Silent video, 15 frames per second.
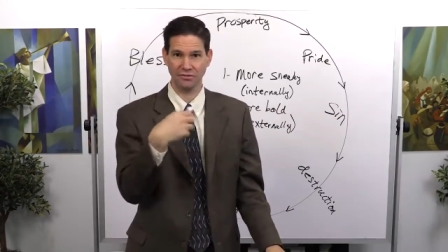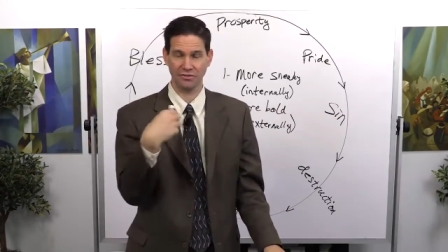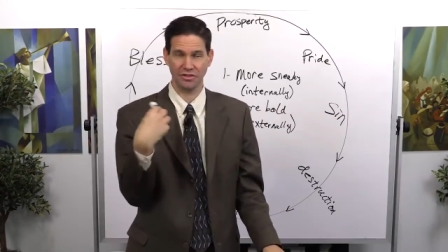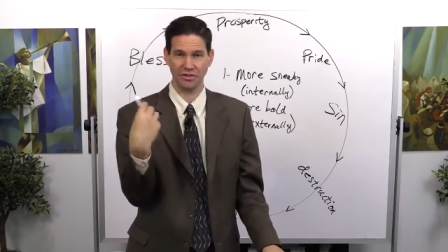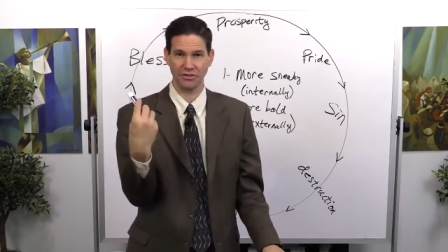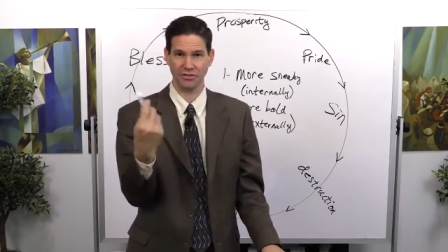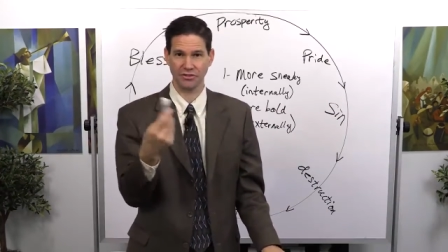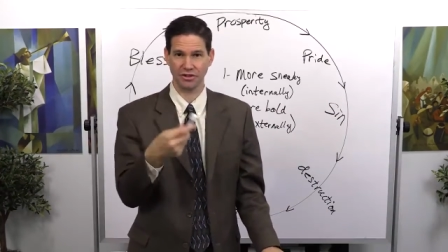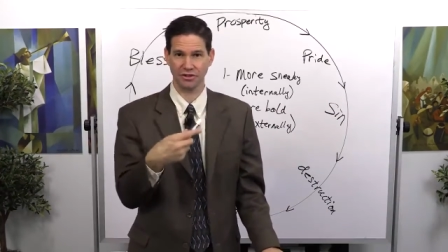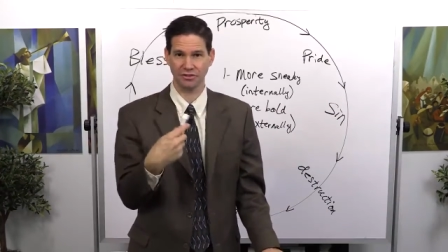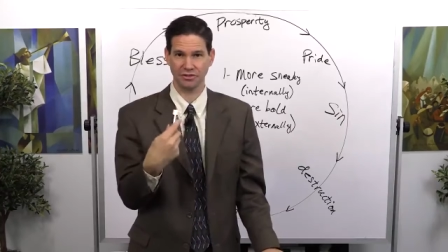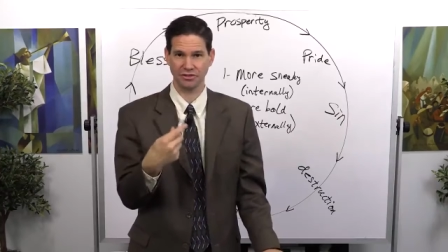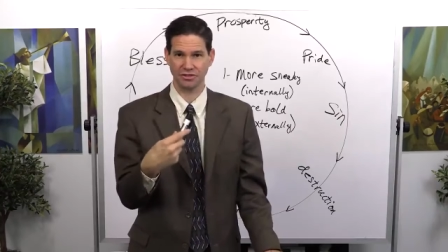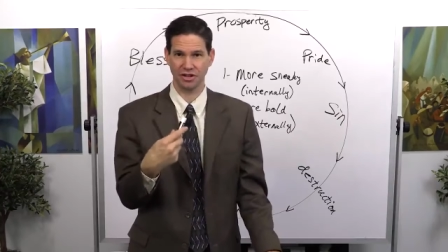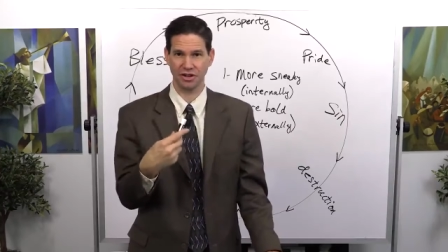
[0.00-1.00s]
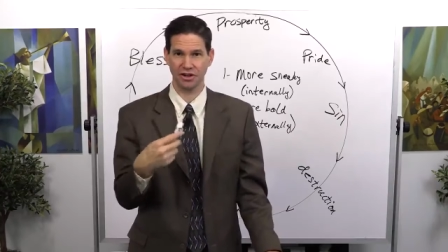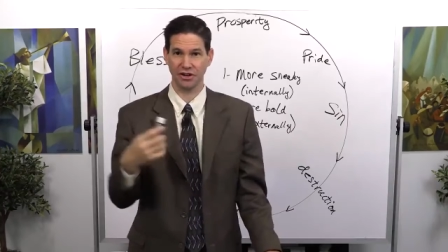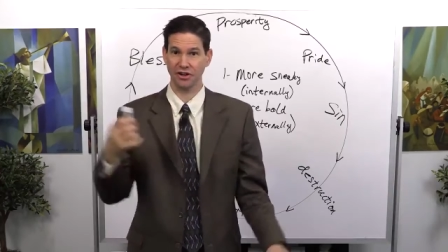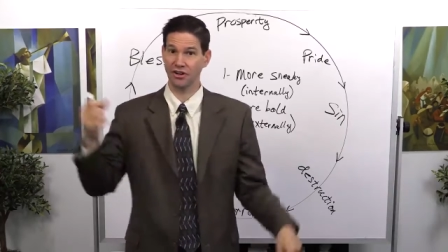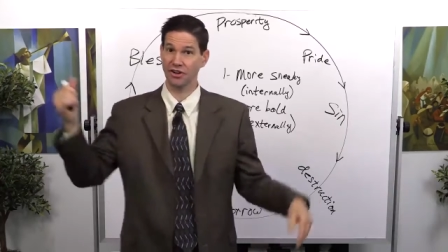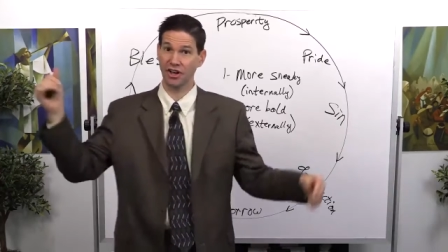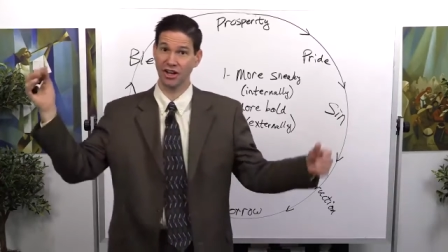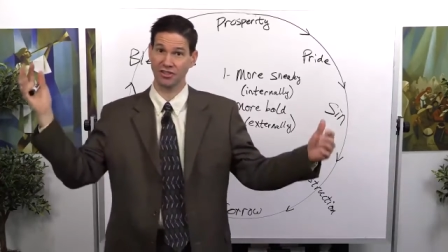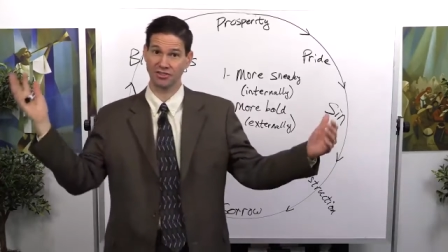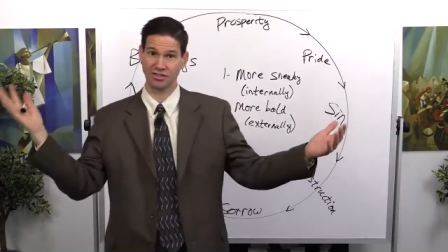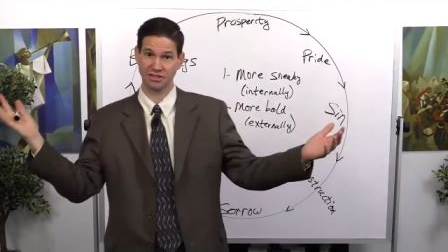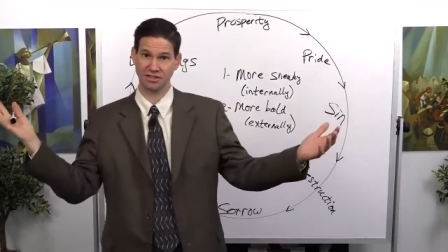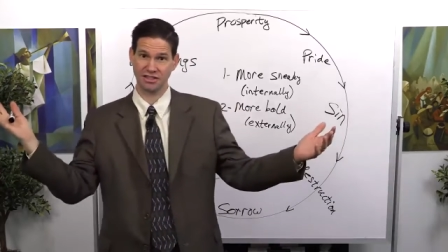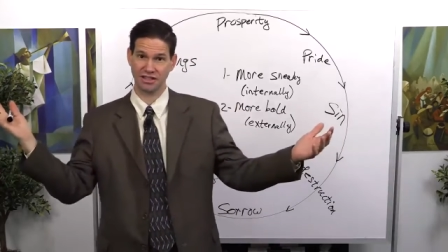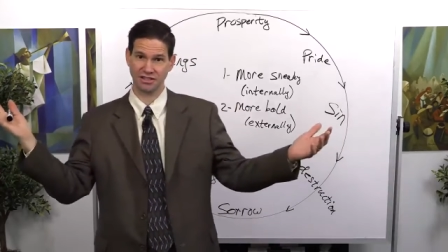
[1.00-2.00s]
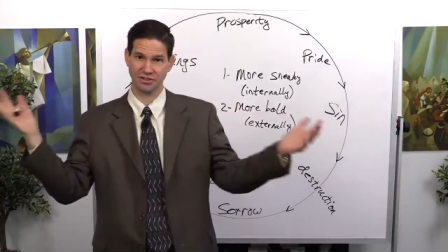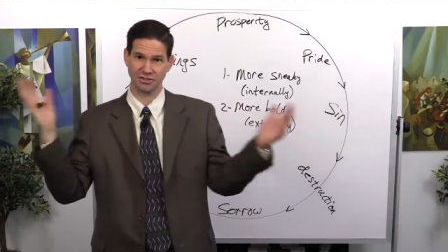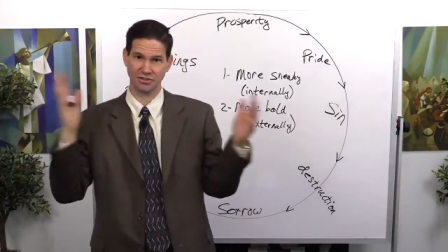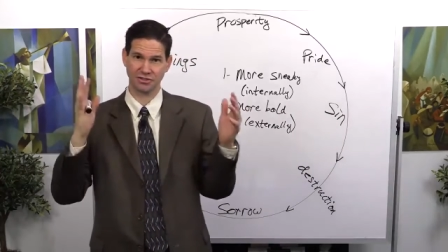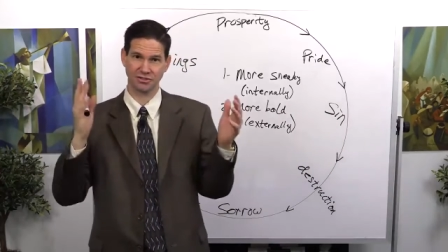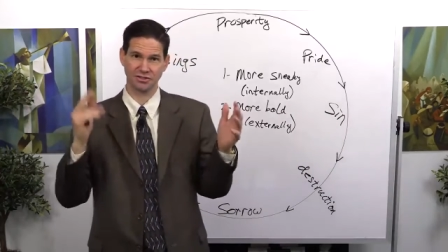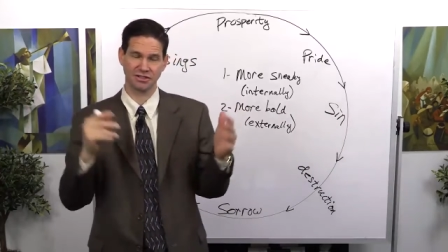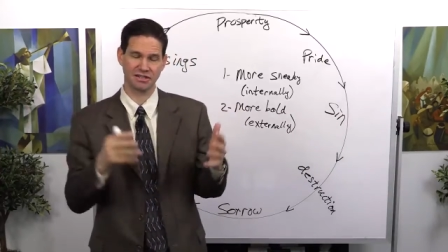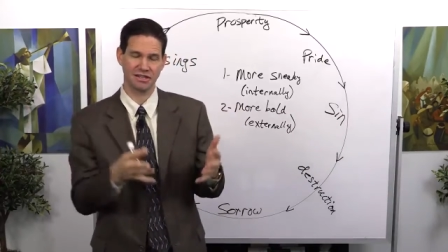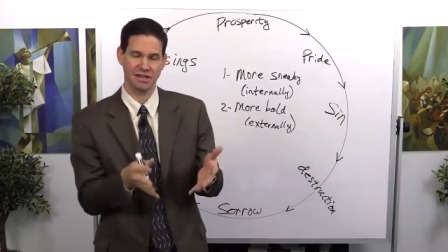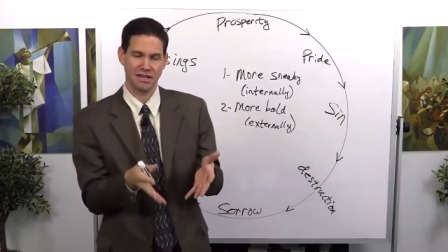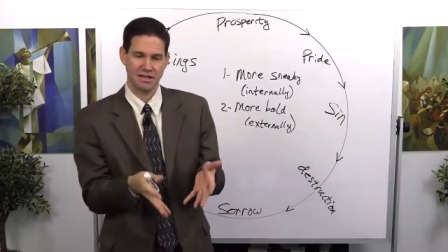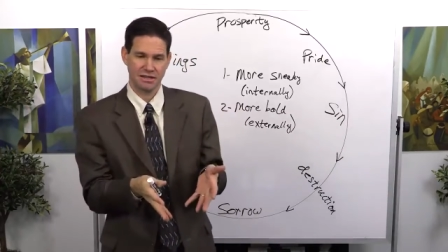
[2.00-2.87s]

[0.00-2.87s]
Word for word: of the struggles are, not just externally,